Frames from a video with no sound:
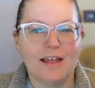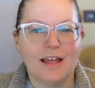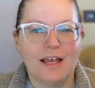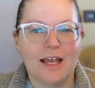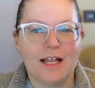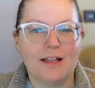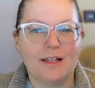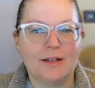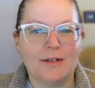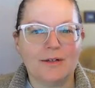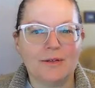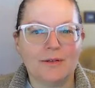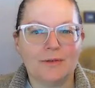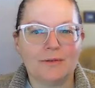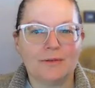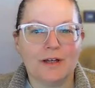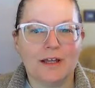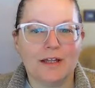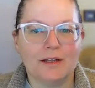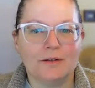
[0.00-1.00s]

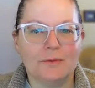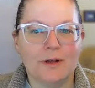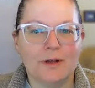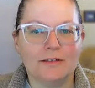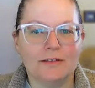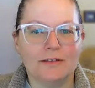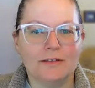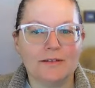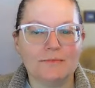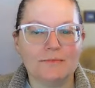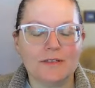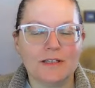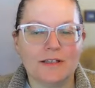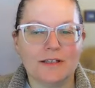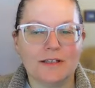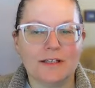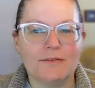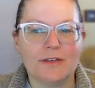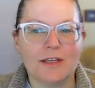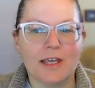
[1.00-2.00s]
Hello, and welcome to
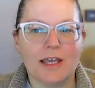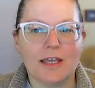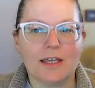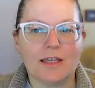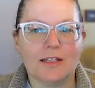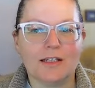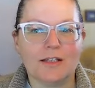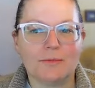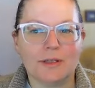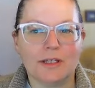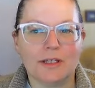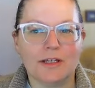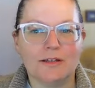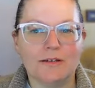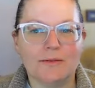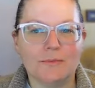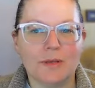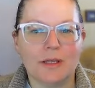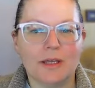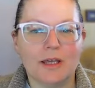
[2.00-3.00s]
Leaving
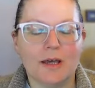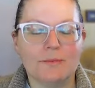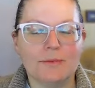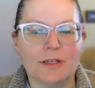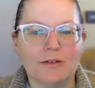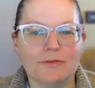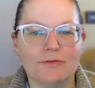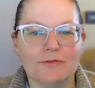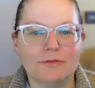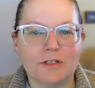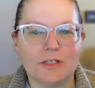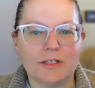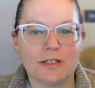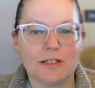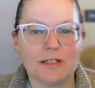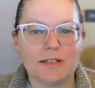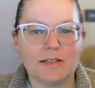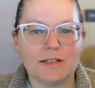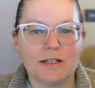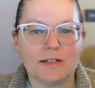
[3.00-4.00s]
Academia, Becoming a
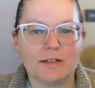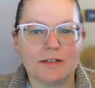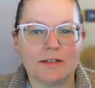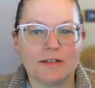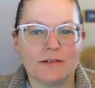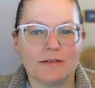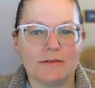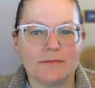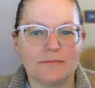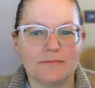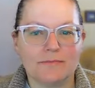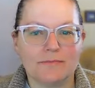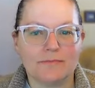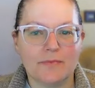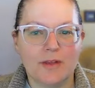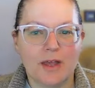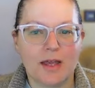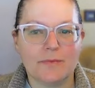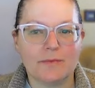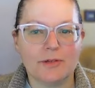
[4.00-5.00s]
Freelance Editor.
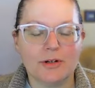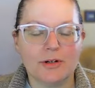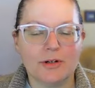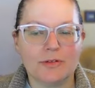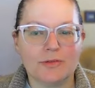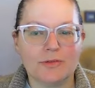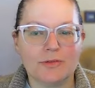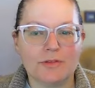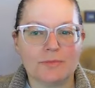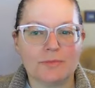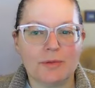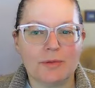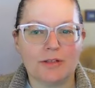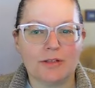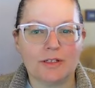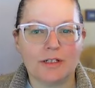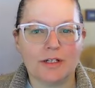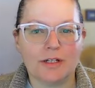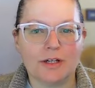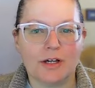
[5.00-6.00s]
I'm your host,
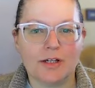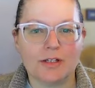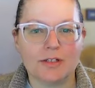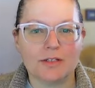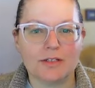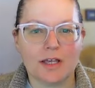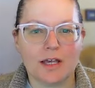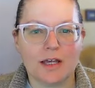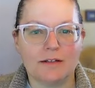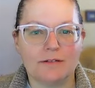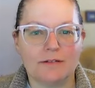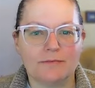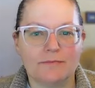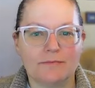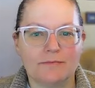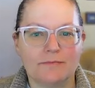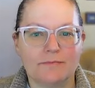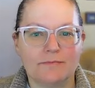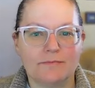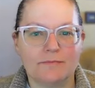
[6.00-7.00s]
Paulina Cossette.
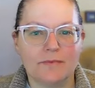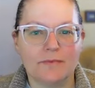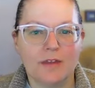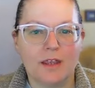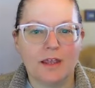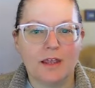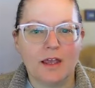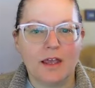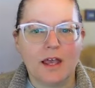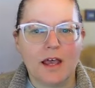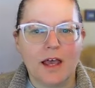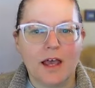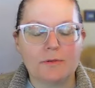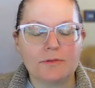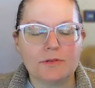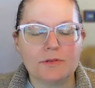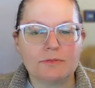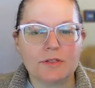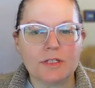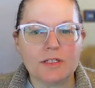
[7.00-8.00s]
I
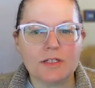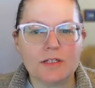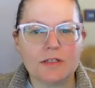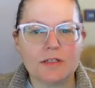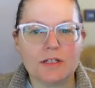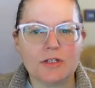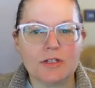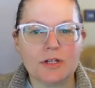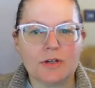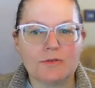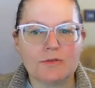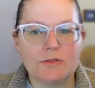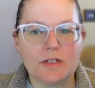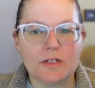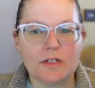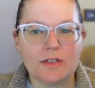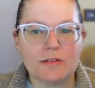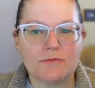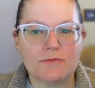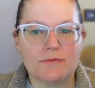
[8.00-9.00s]
was recently chosen
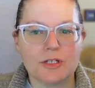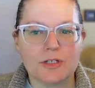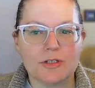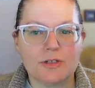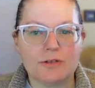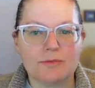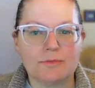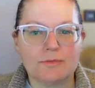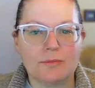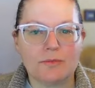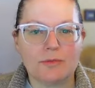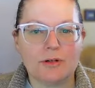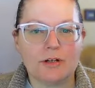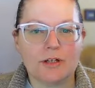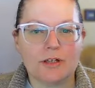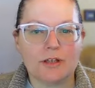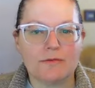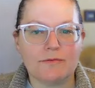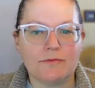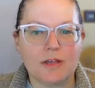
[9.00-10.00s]
as a featured member
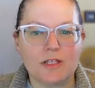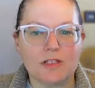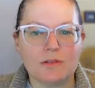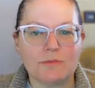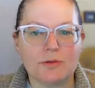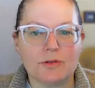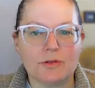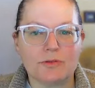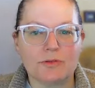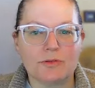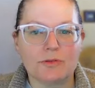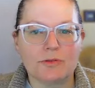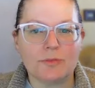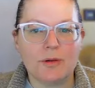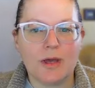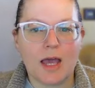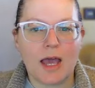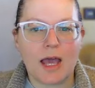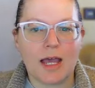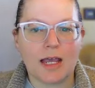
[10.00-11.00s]
in the Facebook group
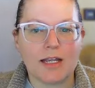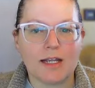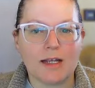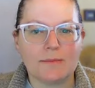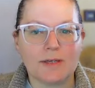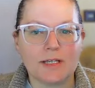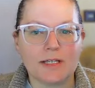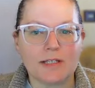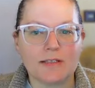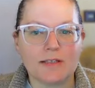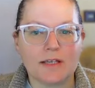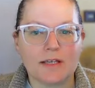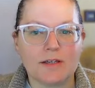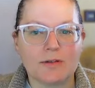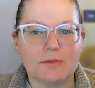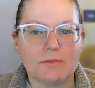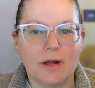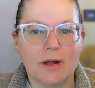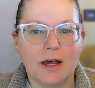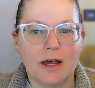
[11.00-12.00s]
Academics Say
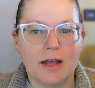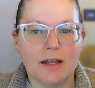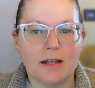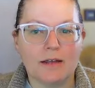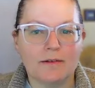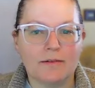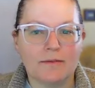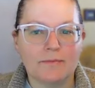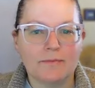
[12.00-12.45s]
Goodbye.